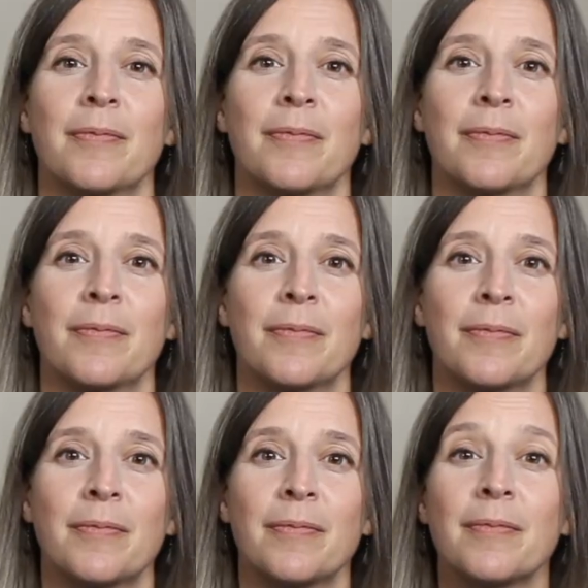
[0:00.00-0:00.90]

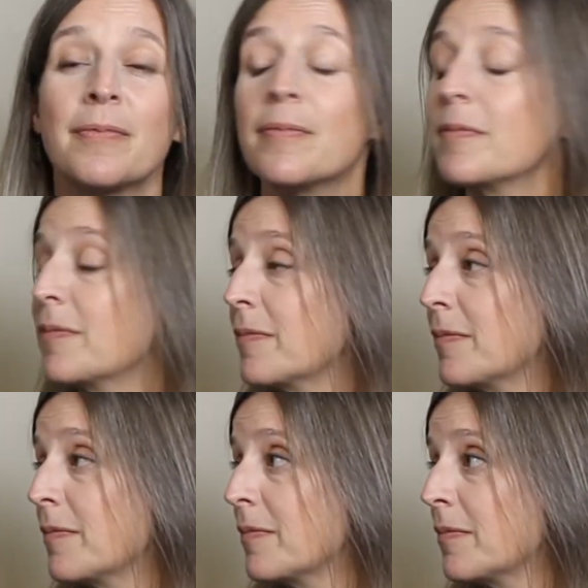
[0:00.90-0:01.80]

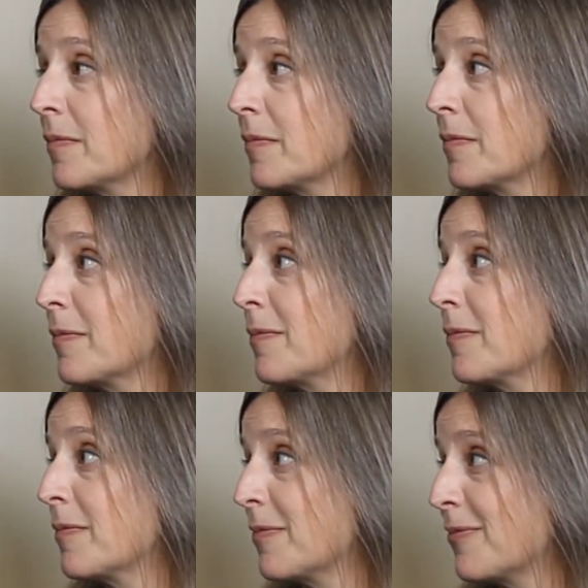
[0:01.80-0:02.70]

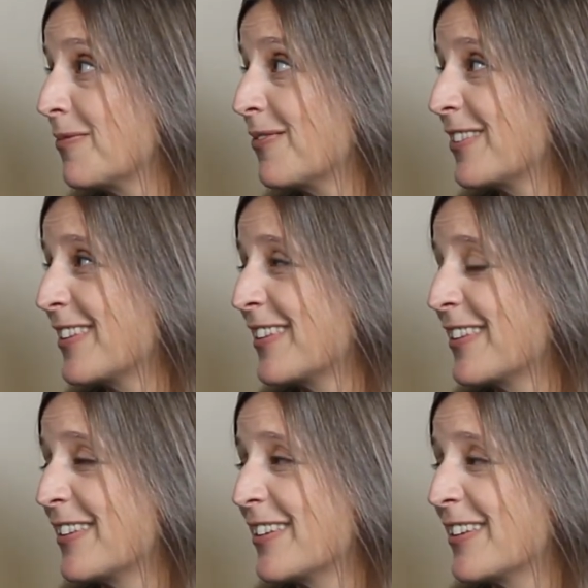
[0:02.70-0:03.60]

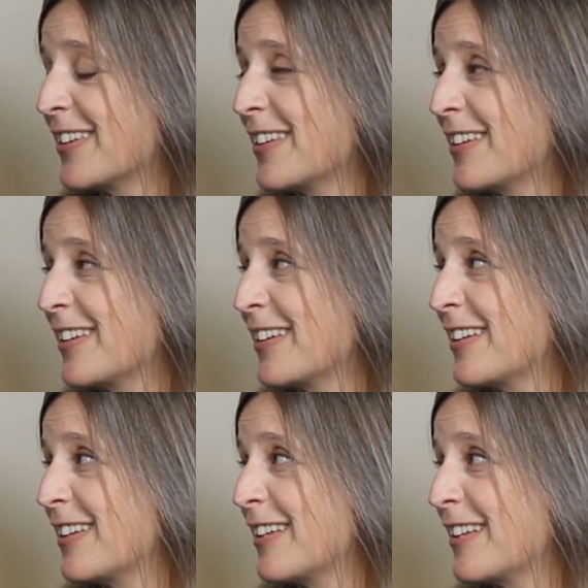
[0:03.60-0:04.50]

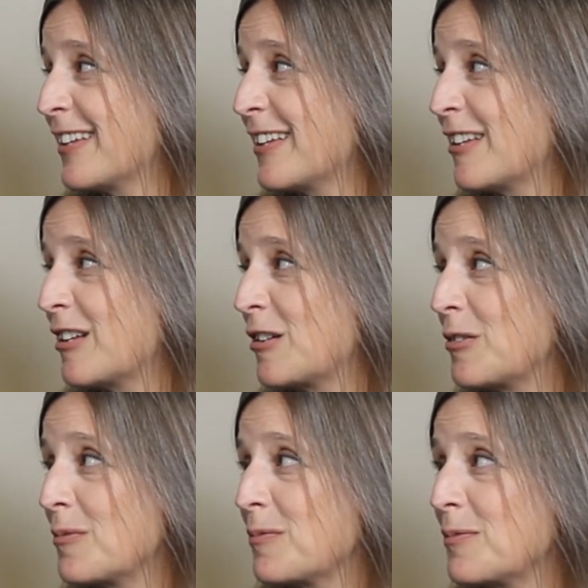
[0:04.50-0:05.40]

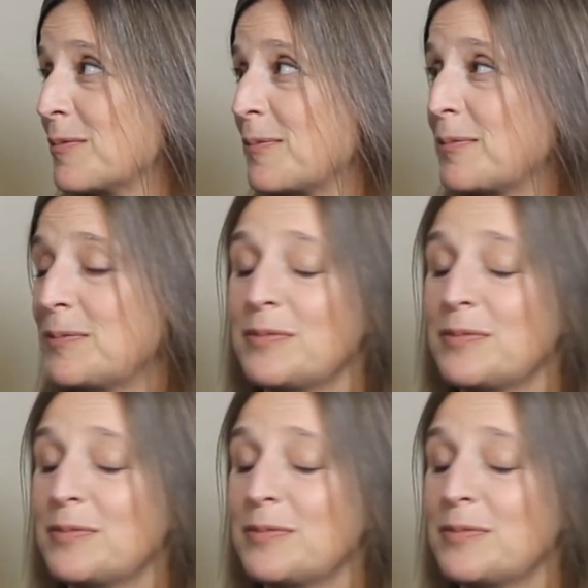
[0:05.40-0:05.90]
[no speech]